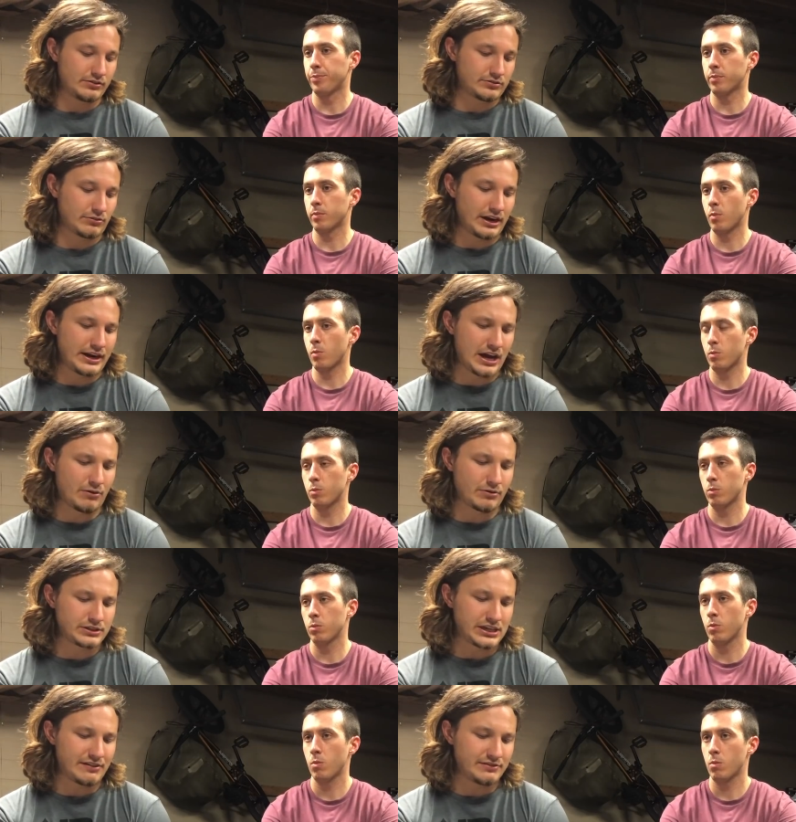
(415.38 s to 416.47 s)
Speaker 1: so right now
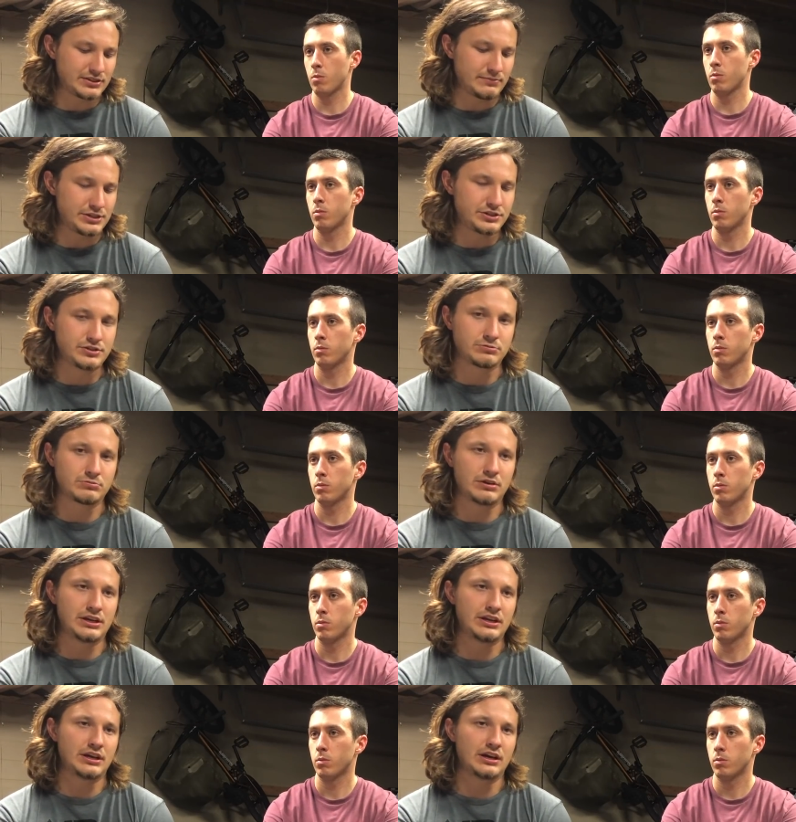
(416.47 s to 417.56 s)
we're just having some issues.
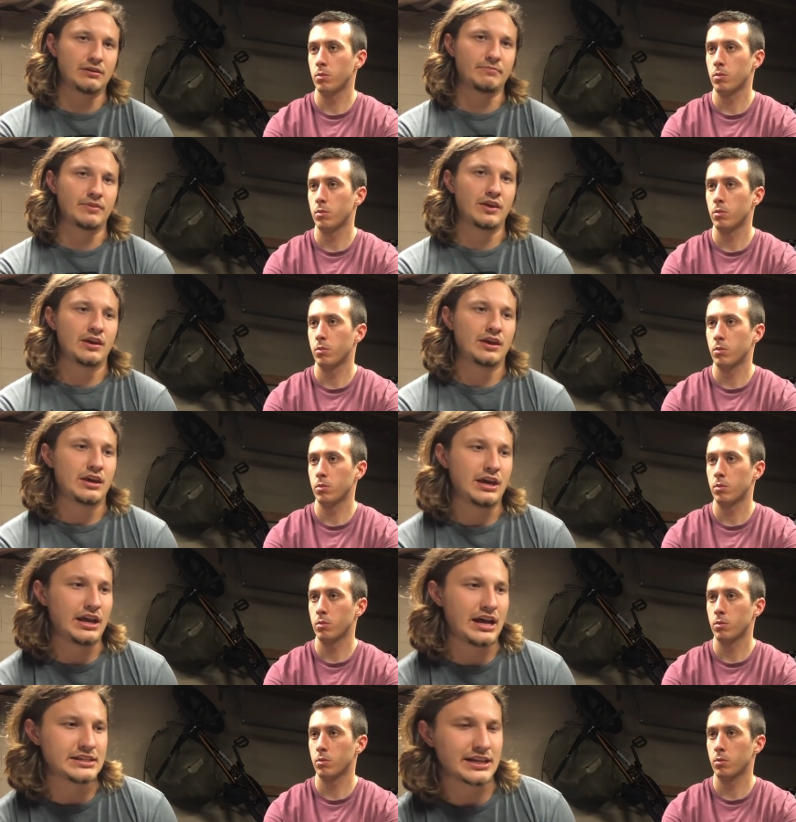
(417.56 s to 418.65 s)

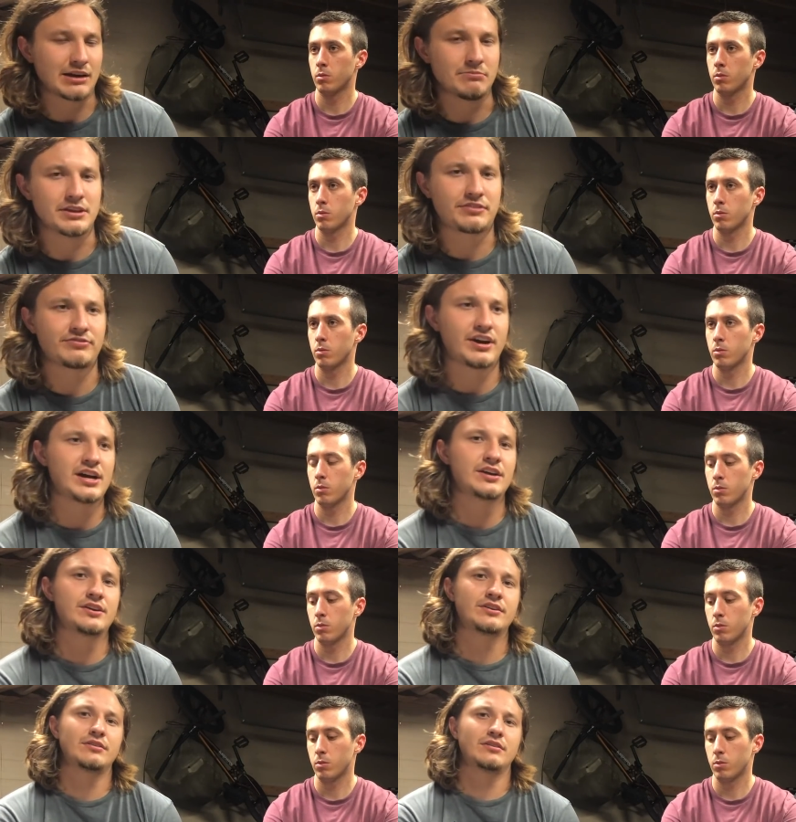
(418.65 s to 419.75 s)
It has like a
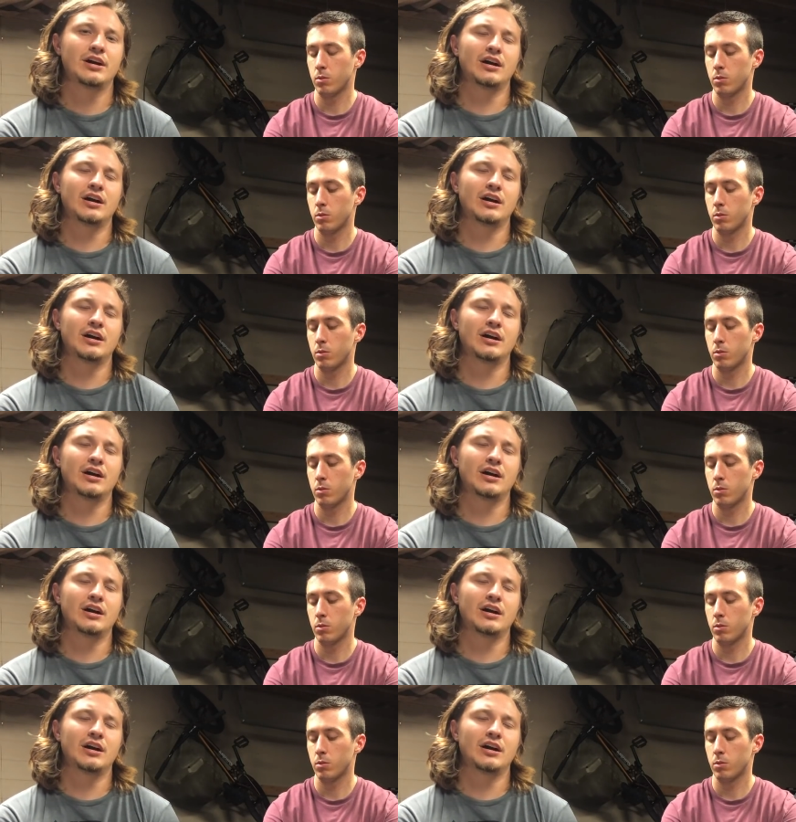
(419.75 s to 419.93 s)
misfire,